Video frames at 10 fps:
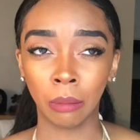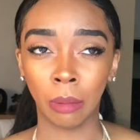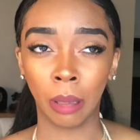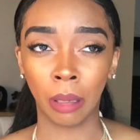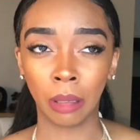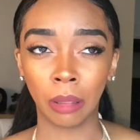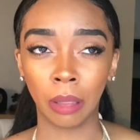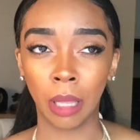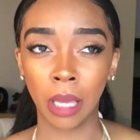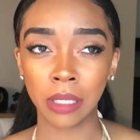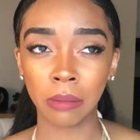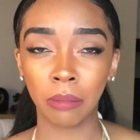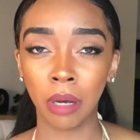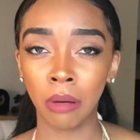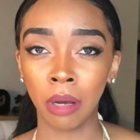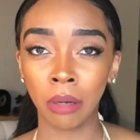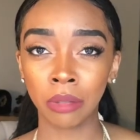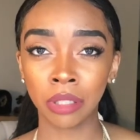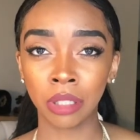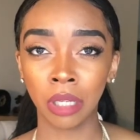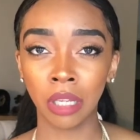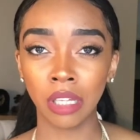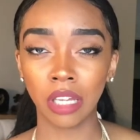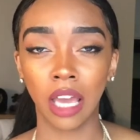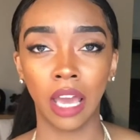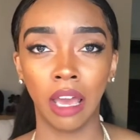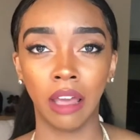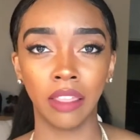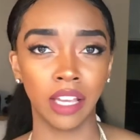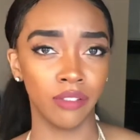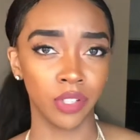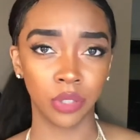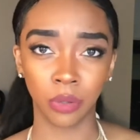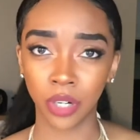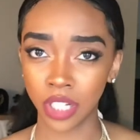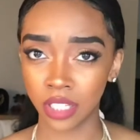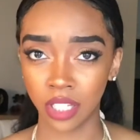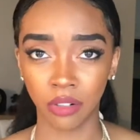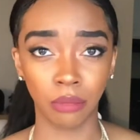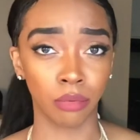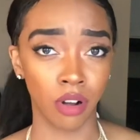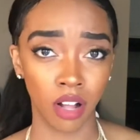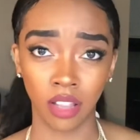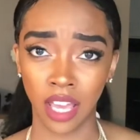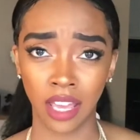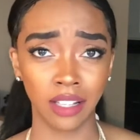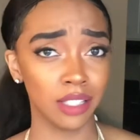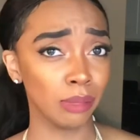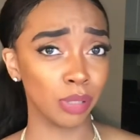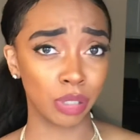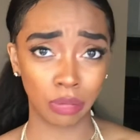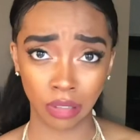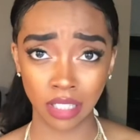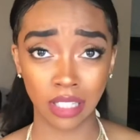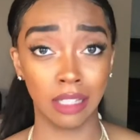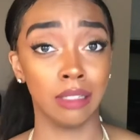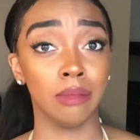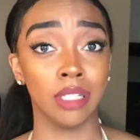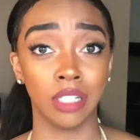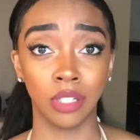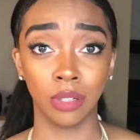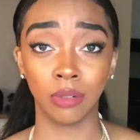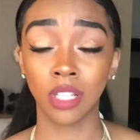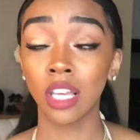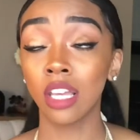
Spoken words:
like less boho chic. I had like a Victoria's Secret bralette, some shorts, and some tennis shoes.